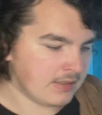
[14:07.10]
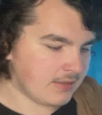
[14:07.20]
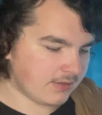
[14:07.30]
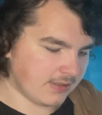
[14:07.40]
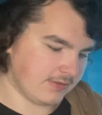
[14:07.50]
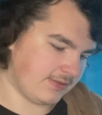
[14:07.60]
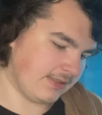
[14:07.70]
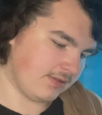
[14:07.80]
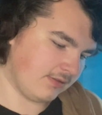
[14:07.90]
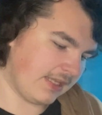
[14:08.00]
Because
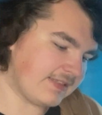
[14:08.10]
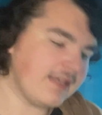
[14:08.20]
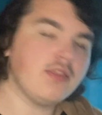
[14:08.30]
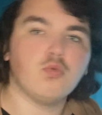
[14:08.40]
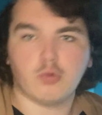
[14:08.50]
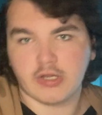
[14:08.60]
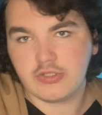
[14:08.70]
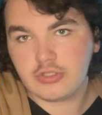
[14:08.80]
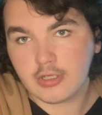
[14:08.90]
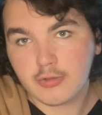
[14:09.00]
that's like the one
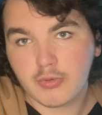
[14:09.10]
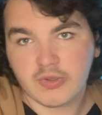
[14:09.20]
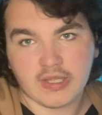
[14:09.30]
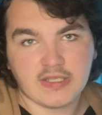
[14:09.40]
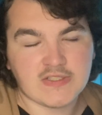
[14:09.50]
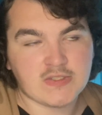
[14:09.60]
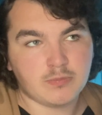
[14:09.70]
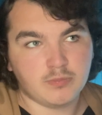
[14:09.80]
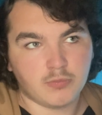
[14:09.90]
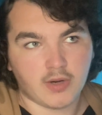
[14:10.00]
joke with like
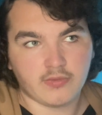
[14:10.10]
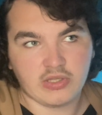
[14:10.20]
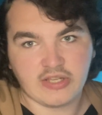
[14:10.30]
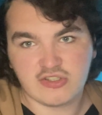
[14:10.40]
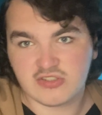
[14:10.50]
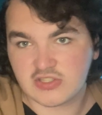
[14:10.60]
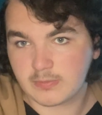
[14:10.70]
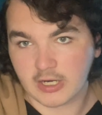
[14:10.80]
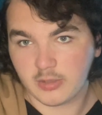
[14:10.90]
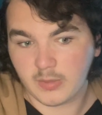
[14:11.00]
Marvel Legends
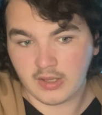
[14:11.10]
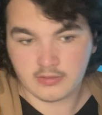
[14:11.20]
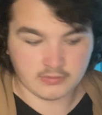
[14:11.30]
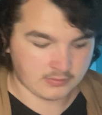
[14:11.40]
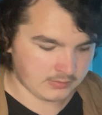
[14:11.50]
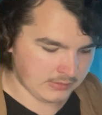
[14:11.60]
Spider-Man.